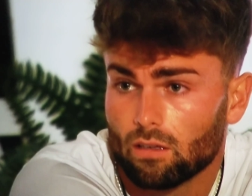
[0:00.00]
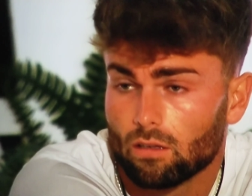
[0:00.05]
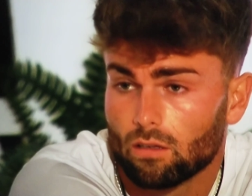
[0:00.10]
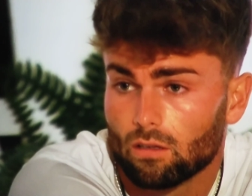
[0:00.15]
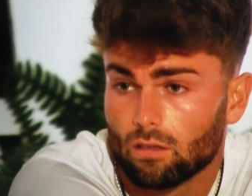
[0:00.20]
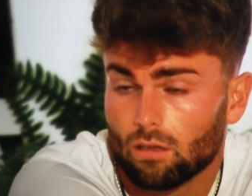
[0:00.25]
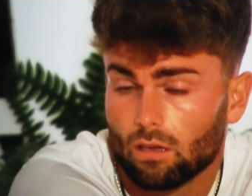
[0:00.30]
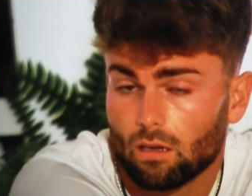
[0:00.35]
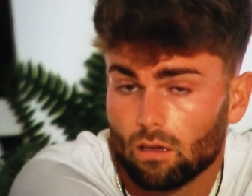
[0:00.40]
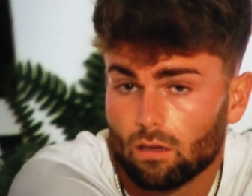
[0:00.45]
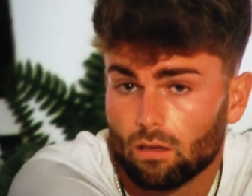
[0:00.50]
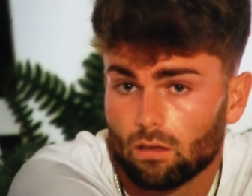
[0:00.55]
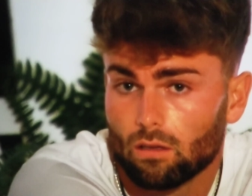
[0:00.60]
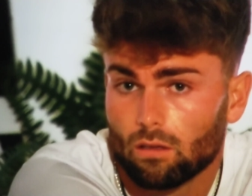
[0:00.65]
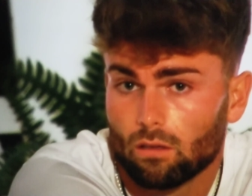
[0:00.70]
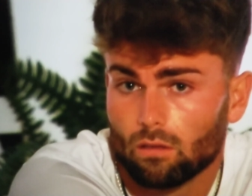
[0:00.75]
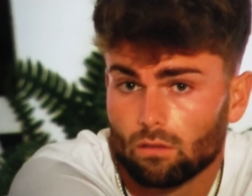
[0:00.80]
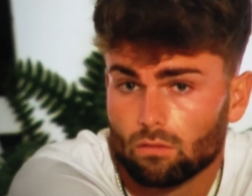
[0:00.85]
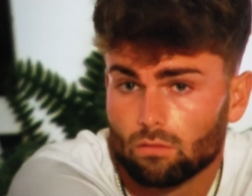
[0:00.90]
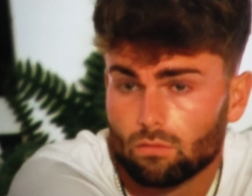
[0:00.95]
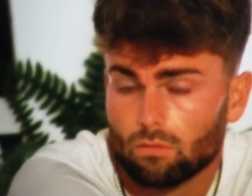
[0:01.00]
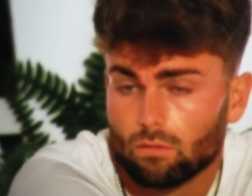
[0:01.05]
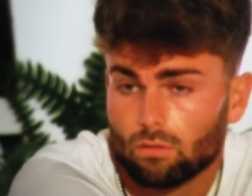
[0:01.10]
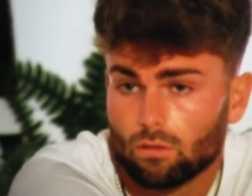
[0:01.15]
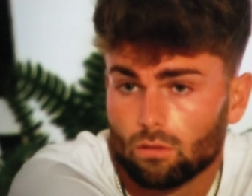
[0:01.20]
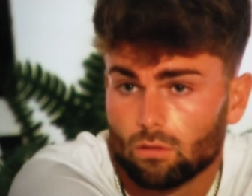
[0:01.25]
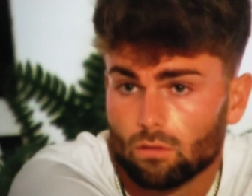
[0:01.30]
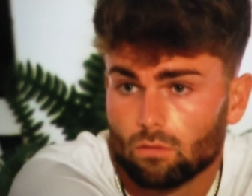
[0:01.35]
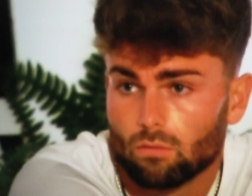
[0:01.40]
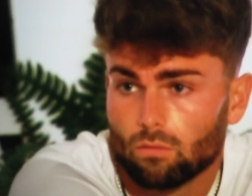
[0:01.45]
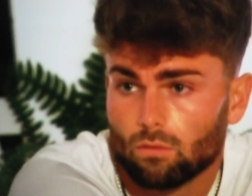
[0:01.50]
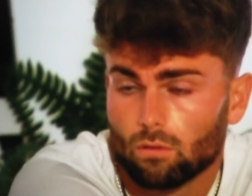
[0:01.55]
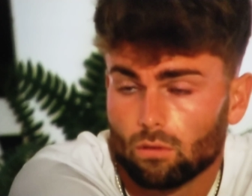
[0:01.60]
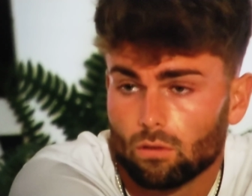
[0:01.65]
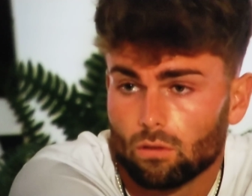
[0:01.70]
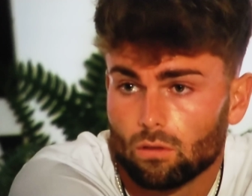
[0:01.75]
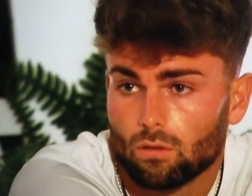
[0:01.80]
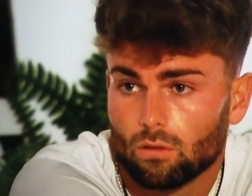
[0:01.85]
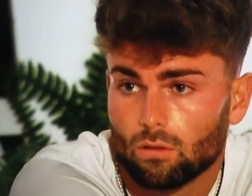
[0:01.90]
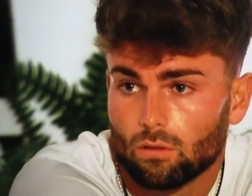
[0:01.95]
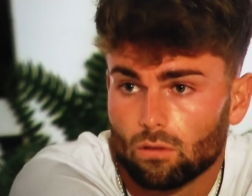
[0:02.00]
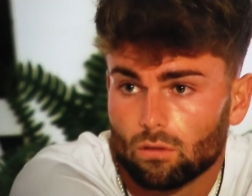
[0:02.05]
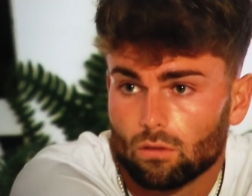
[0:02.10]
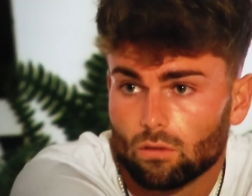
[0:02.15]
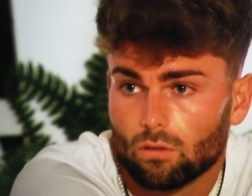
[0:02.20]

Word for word: did she say to you just now? Like what was